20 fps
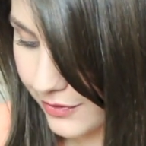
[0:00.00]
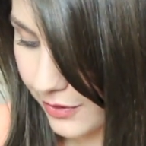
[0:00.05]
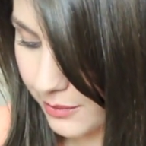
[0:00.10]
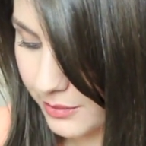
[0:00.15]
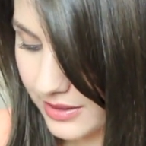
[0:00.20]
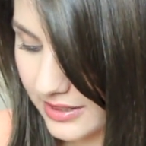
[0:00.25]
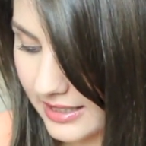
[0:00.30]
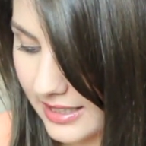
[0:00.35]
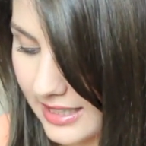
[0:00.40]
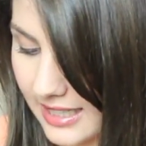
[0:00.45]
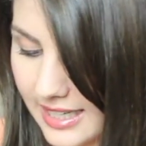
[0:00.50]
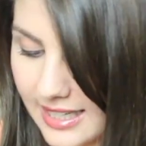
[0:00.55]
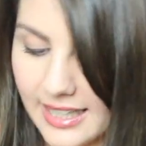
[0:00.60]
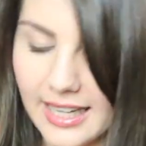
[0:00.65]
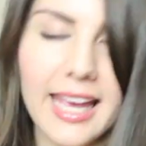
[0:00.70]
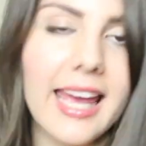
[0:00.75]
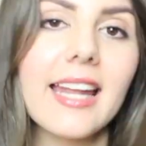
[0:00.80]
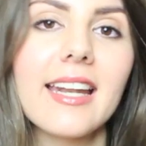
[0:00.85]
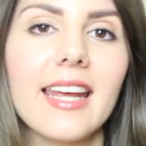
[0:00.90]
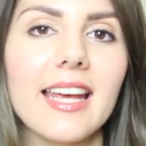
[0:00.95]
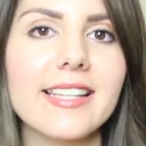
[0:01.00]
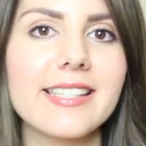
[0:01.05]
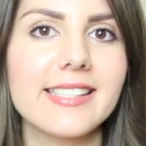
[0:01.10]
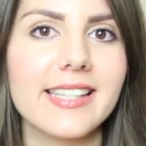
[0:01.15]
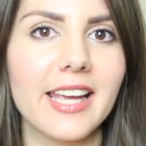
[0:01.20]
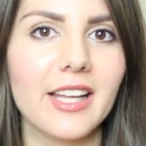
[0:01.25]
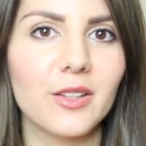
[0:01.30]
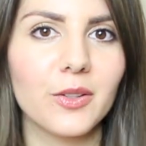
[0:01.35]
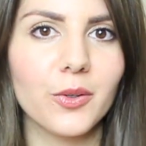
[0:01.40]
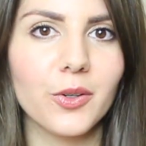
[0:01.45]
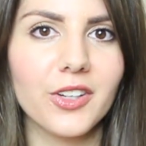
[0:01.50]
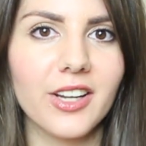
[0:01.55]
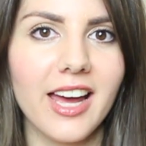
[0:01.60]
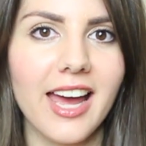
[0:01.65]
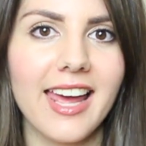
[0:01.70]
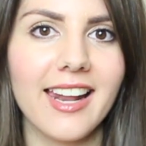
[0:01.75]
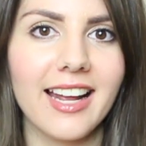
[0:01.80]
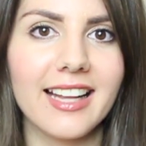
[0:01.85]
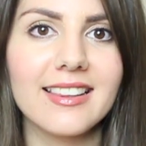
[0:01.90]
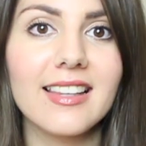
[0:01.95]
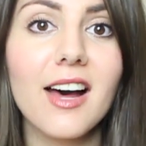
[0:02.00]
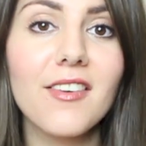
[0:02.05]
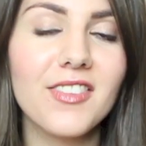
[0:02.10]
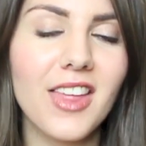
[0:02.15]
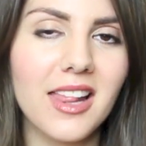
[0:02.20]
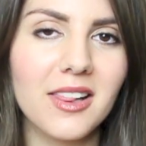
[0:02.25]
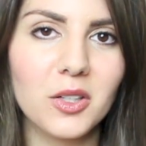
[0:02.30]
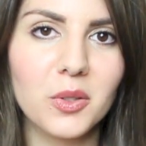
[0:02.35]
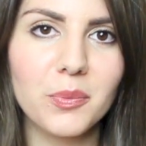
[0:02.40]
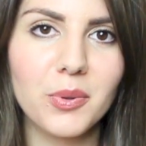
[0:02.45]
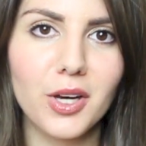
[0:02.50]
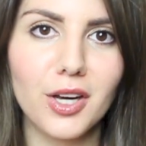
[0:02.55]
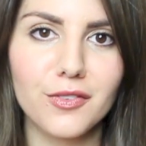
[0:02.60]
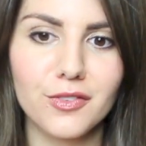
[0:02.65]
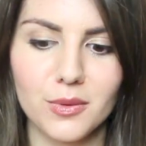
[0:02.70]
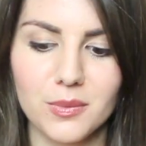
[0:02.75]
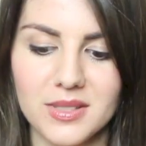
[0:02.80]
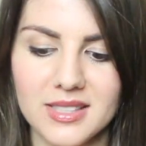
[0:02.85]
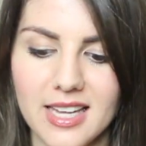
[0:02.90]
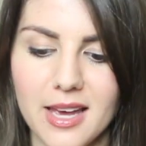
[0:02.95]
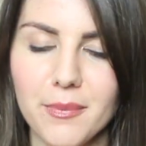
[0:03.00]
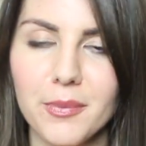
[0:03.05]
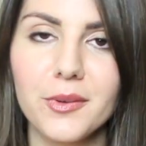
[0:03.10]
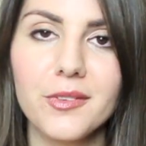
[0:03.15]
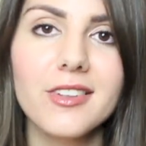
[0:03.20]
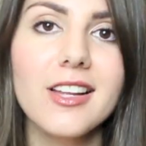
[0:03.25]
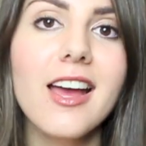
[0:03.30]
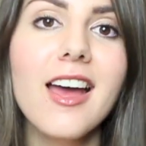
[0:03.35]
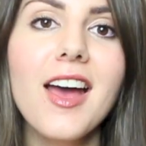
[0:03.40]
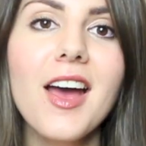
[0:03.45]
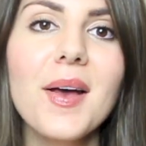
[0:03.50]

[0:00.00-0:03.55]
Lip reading: from Clinique and Estee Lauder, and I love that little perfume sample.